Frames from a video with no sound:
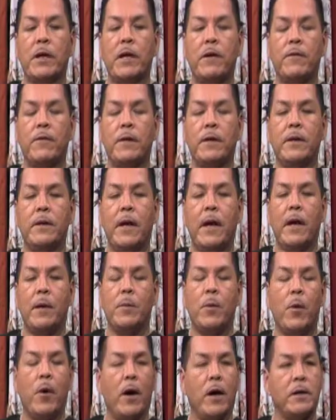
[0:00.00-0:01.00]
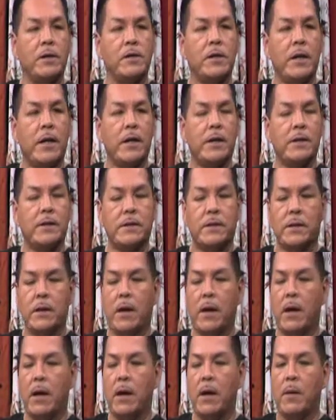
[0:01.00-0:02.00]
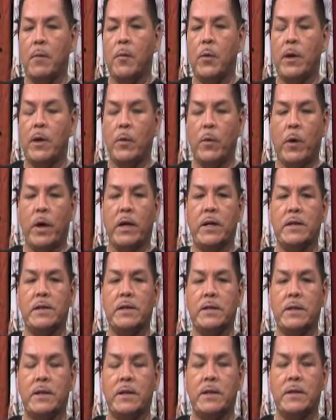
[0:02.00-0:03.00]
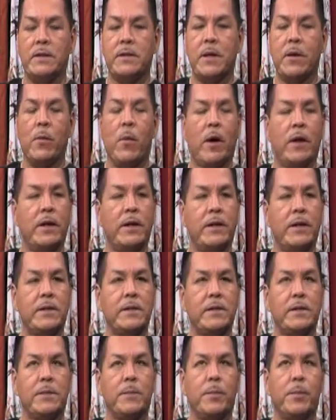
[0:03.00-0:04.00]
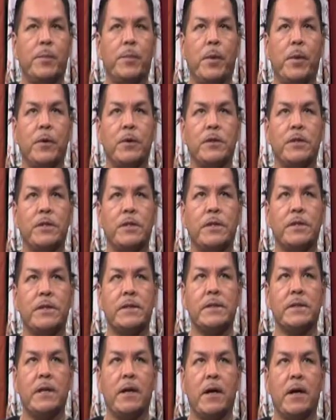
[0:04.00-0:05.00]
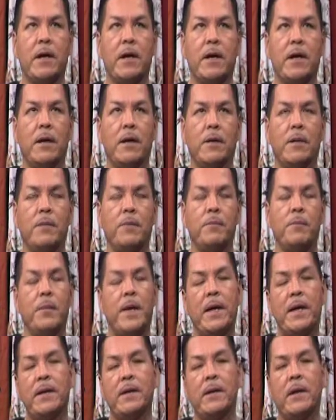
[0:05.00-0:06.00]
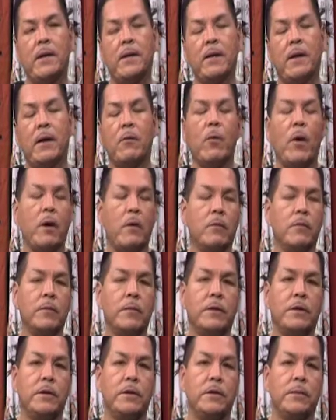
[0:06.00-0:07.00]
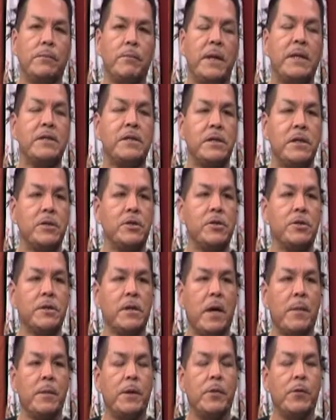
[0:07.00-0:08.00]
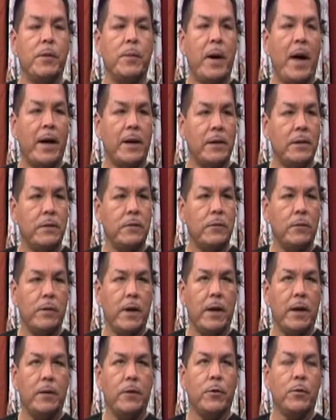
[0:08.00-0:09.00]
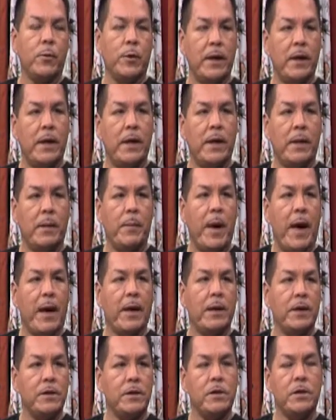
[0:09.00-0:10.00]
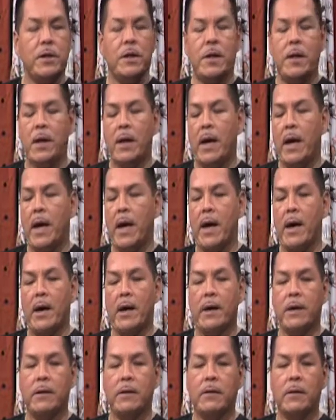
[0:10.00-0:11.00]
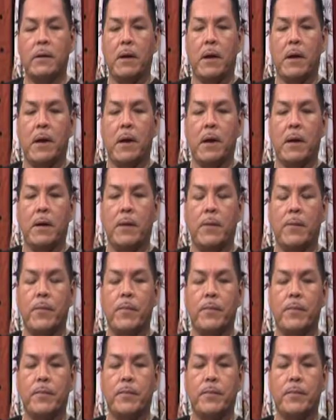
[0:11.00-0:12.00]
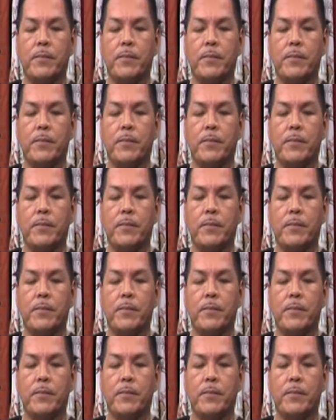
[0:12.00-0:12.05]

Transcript: given a project um, what it was is they wanted us to purchase uh, men well men's t-shirts come in three packet like three in a mm-hmm. package mm-hmm. and um,